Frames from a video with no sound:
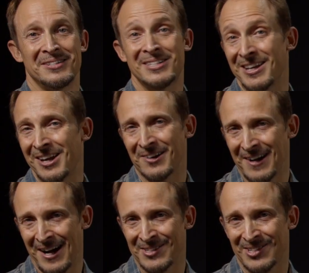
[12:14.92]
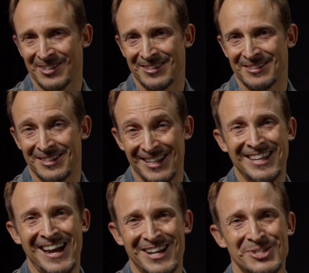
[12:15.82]
Take care, guys, and
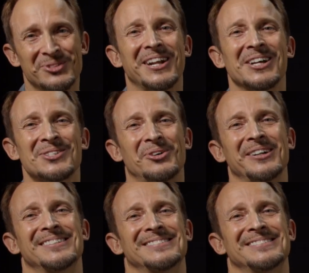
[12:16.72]
catch you in the next one.